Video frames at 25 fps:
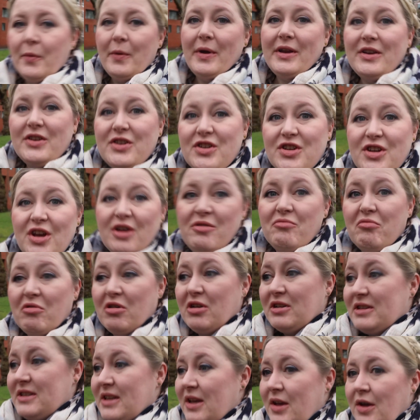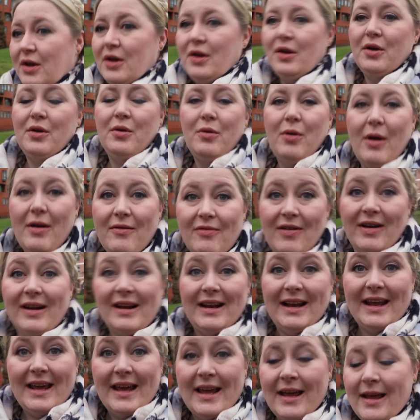which was quite
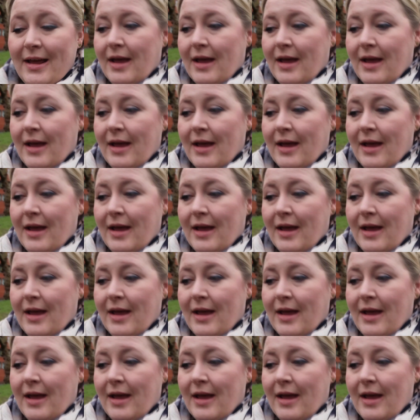frankly